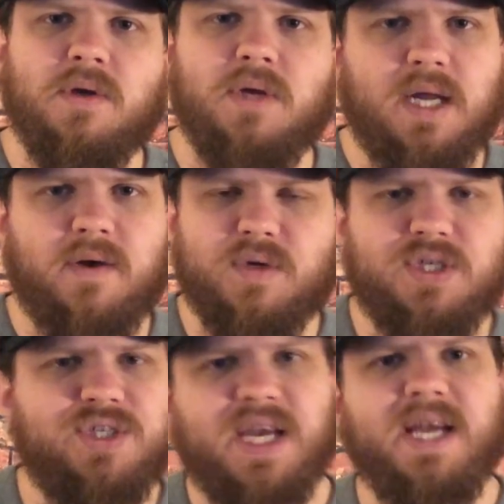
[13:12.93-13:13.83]
Now, it
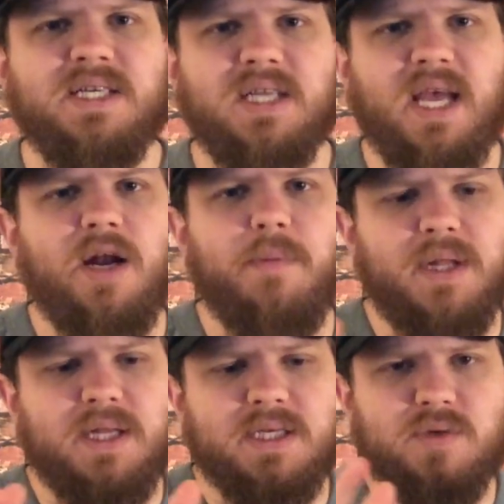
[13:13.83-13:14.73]
was changed later,
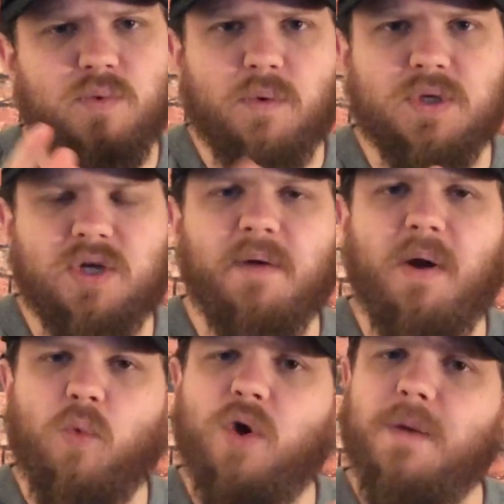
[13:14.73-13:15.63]
but this is what we're talking
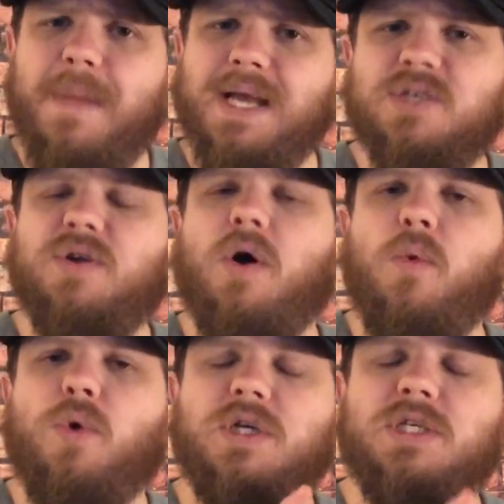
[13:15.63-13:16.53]
about. What made Star
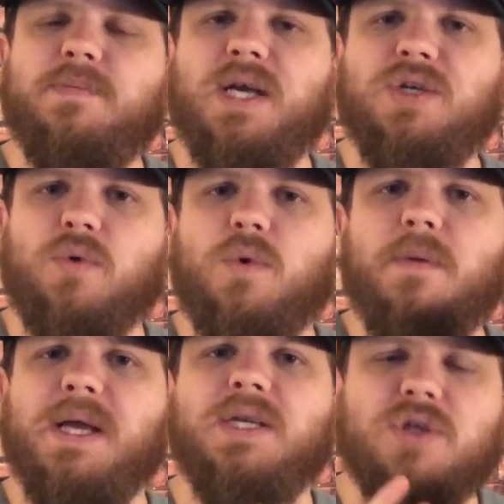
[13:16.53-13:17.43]
Wars special?
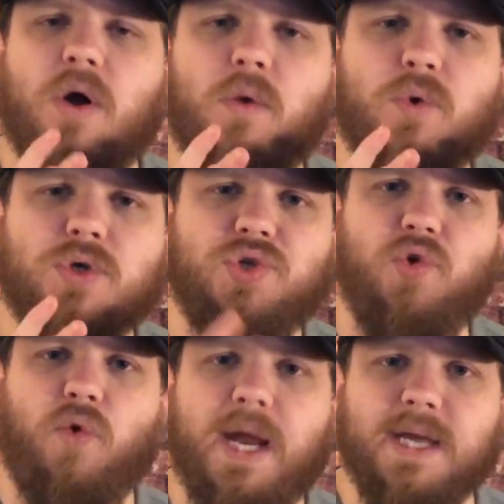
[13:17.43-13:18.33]
What made Star Wars
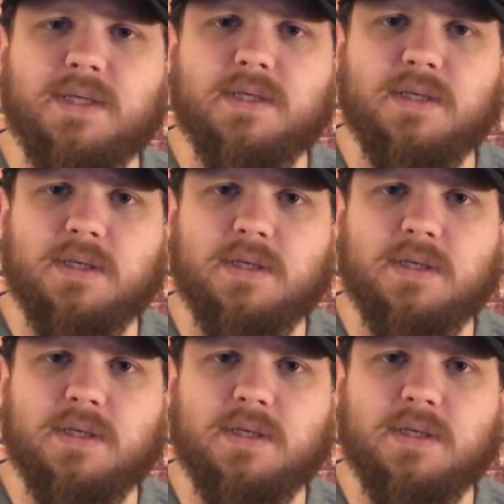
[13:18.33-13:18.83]
great?